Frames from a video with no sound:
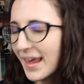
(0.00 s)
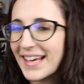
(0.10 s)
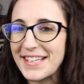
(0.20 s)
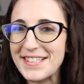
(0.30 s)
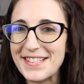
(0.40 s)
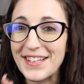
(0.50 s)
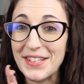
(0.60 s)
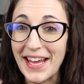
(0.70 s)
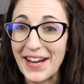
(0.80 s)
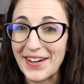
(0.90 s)
His
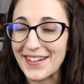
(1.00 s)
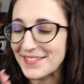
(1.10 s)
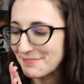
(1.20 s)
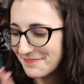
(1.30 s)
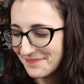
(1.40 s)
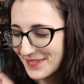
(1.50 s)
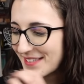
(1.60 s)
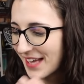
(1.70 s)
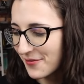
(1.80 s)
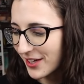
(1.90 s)
glare
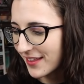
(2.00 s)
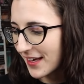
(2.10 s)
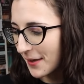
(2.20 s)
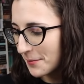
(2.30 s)
is everything.